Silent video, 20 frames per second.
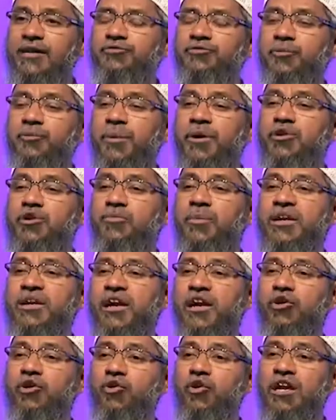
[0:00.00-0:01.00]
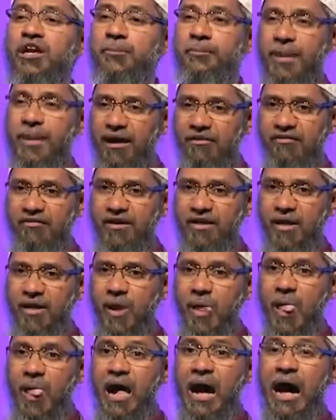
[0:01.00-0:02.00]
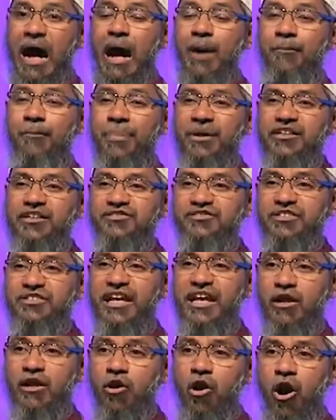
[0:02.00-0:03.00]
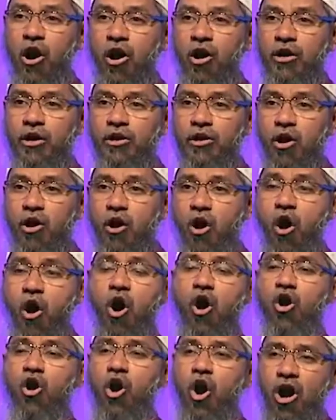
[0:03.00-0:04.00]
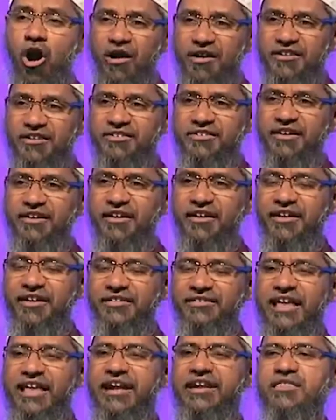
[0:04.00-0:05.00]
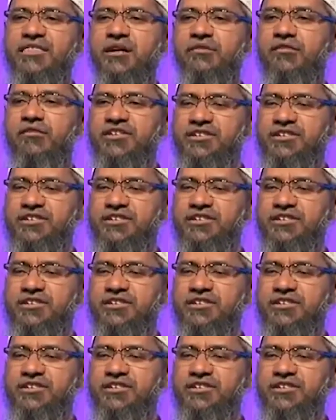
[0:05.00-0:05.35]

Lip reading: a superhuman controlling power, a personal god or gods that deserve